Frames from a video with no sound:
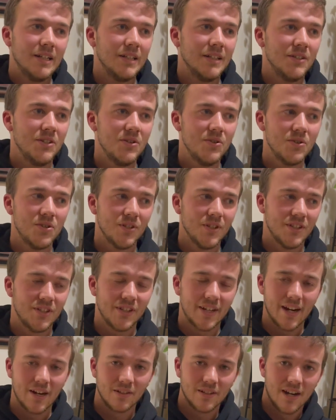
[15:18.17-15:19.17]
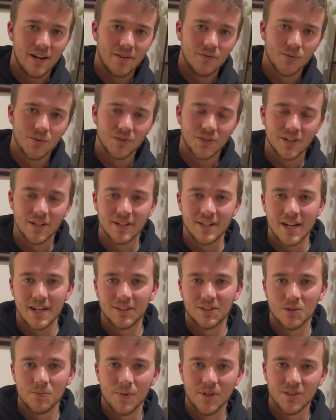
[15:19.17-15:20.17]
usually scared that everyone's going to
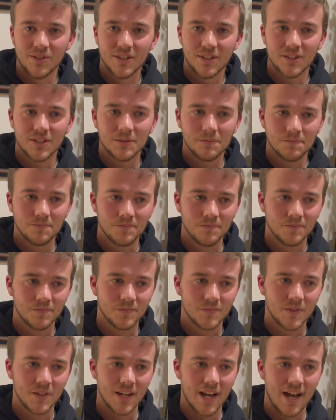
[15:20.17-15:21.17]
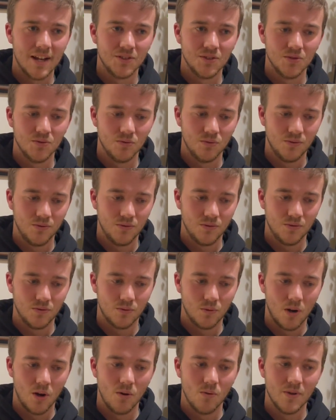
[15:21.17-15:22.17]
take their business. As you
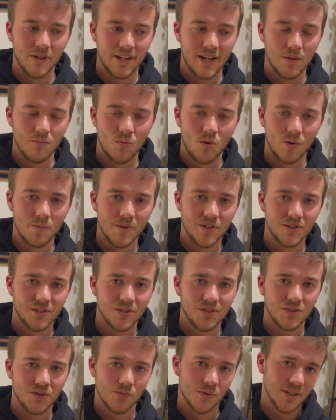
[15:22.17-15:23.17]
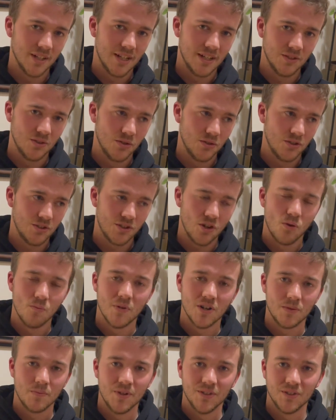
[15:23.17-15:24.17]
grow and get more business, you realize there's so
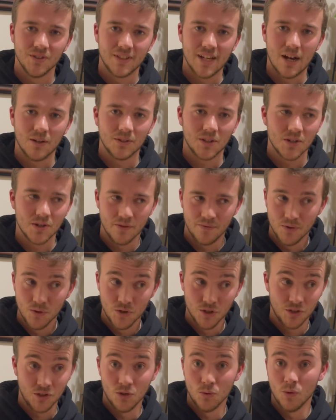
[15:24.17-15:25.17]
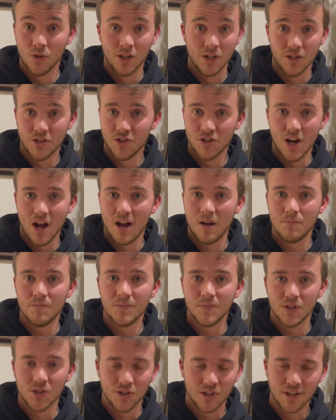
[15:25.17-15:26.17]
much business out there. And if you just do a good job,
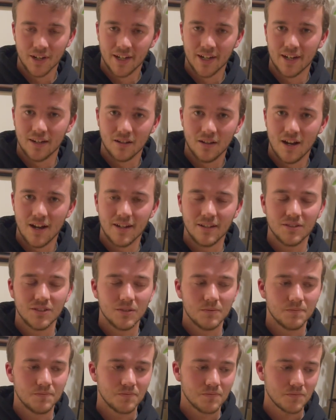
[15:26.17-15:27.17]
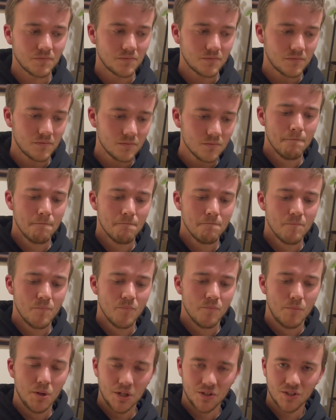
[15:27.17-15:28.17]
you're going to get clients.
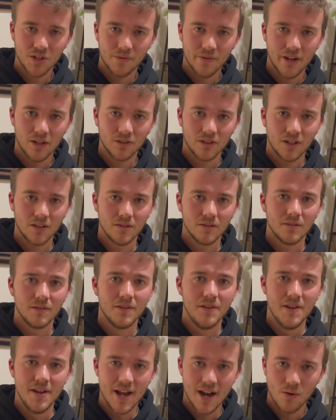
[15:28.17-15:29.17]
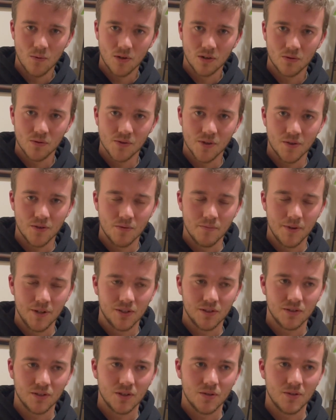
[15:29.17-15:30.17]
Put yourself out there, network with other
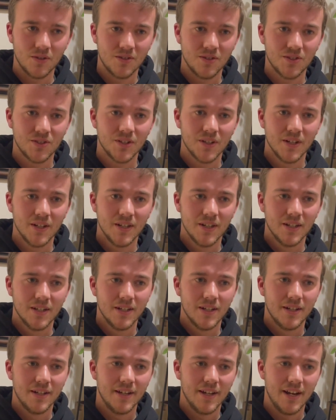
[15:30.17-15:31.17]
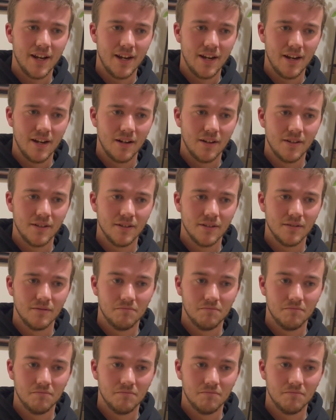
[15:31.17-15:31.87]
business owners, and